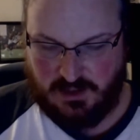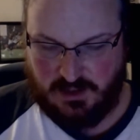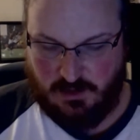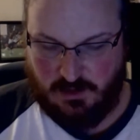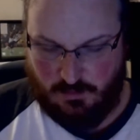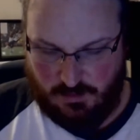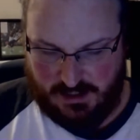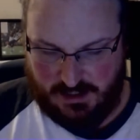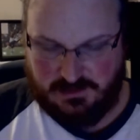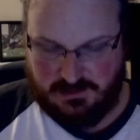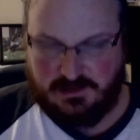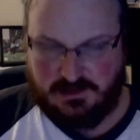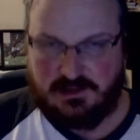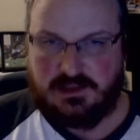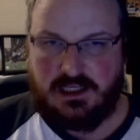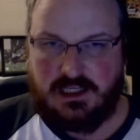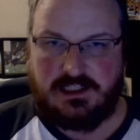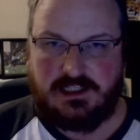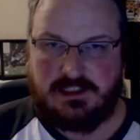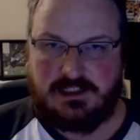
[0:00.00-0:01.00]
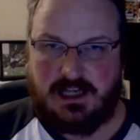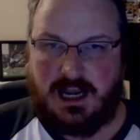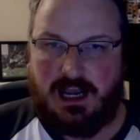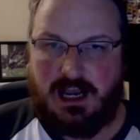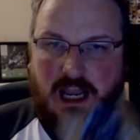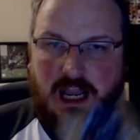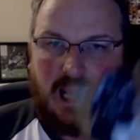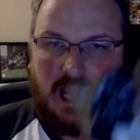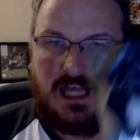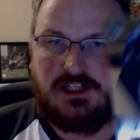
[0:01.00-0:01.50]
We had this
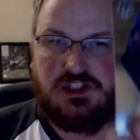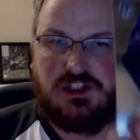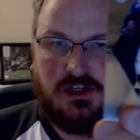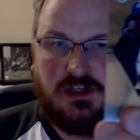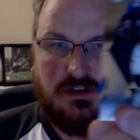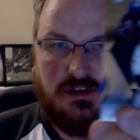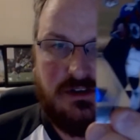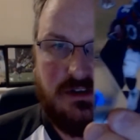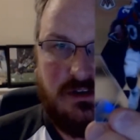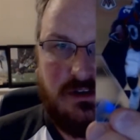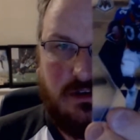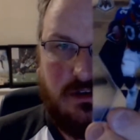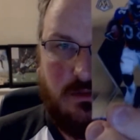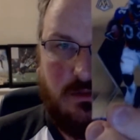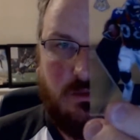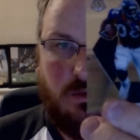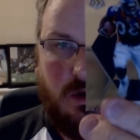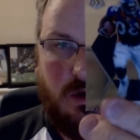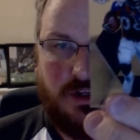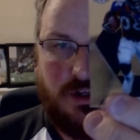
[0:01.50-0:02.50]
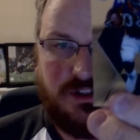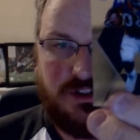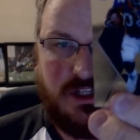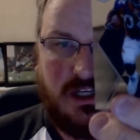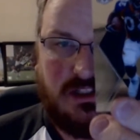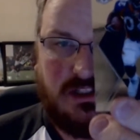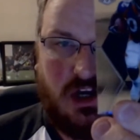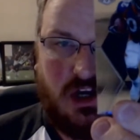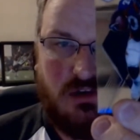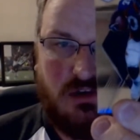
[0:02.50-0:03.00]
legend, who was
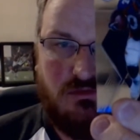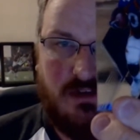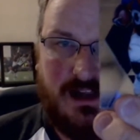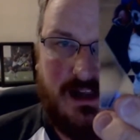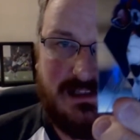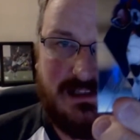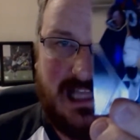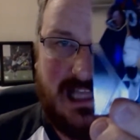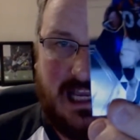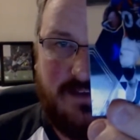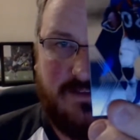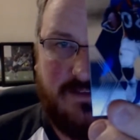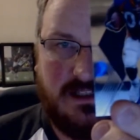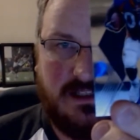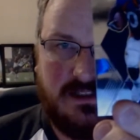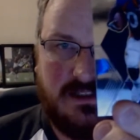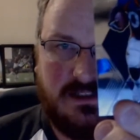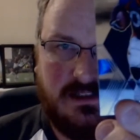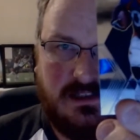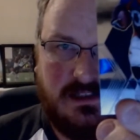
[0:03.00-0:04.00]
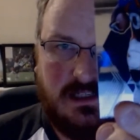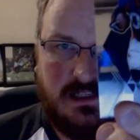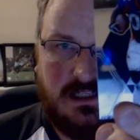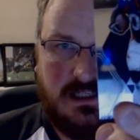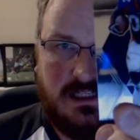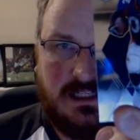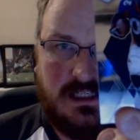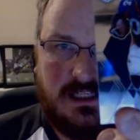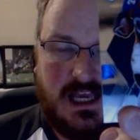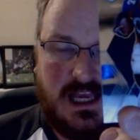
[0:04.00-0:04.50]
Terrell Davis,
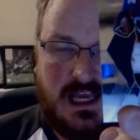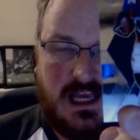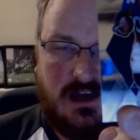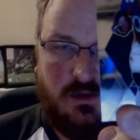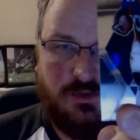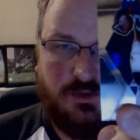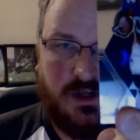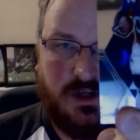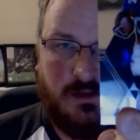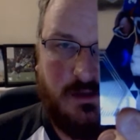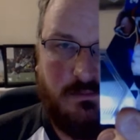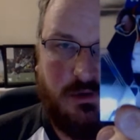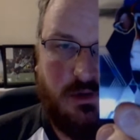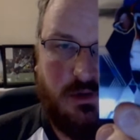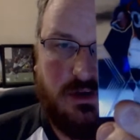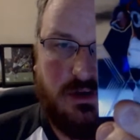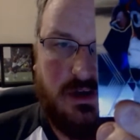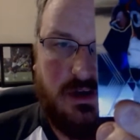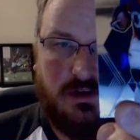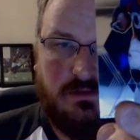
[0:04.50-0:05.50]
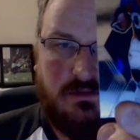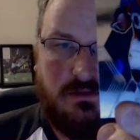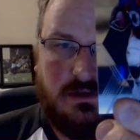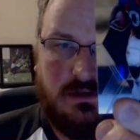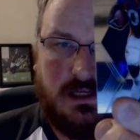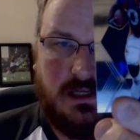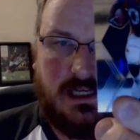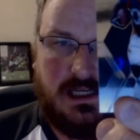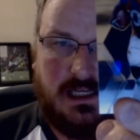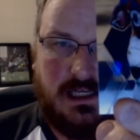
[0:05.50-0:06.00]
also Bronco,
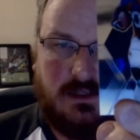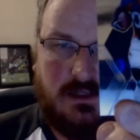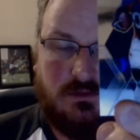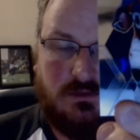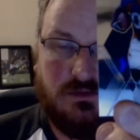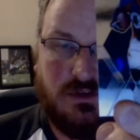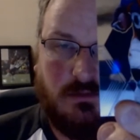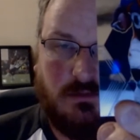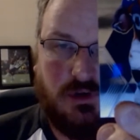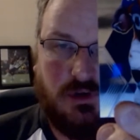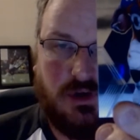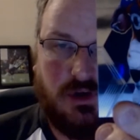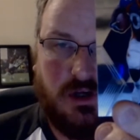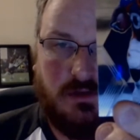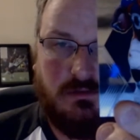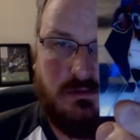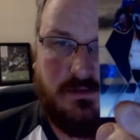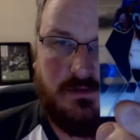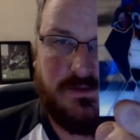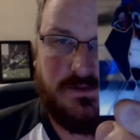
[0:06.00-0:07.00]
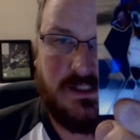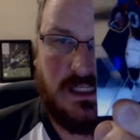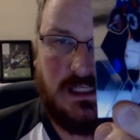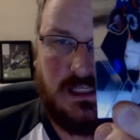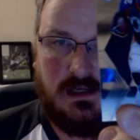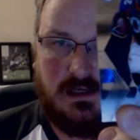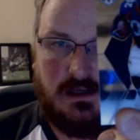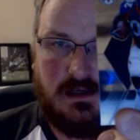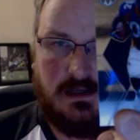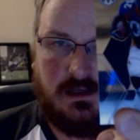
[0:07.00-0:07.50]
long-time Bronco, obviously,
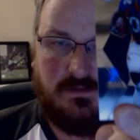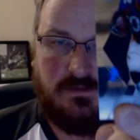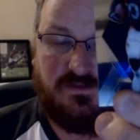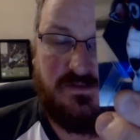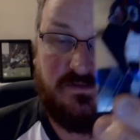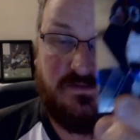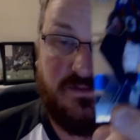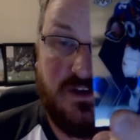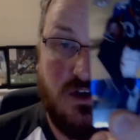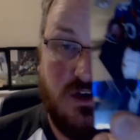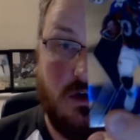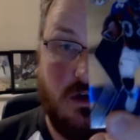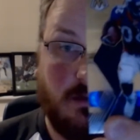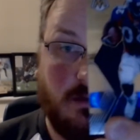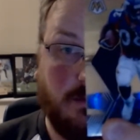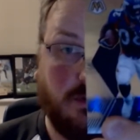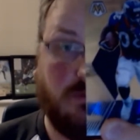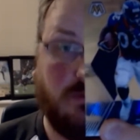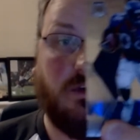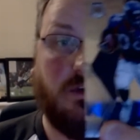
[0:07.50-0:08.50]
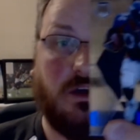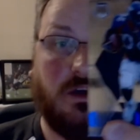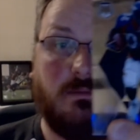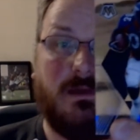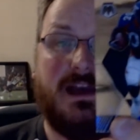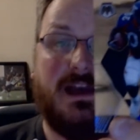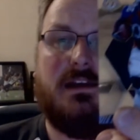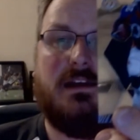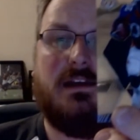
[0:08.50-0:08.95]
phenomenal running back.